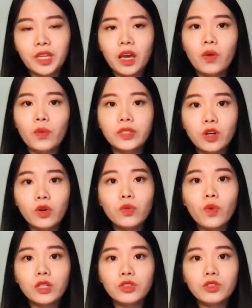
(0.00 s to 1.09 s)
We don't
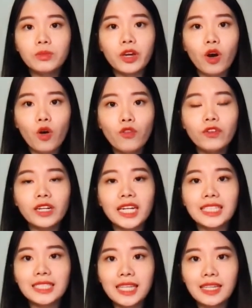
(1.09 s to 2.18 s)
want to be overly
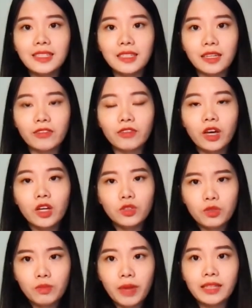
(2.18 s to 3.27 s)
sensitive
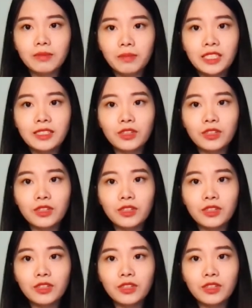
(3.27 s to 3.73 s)
to missing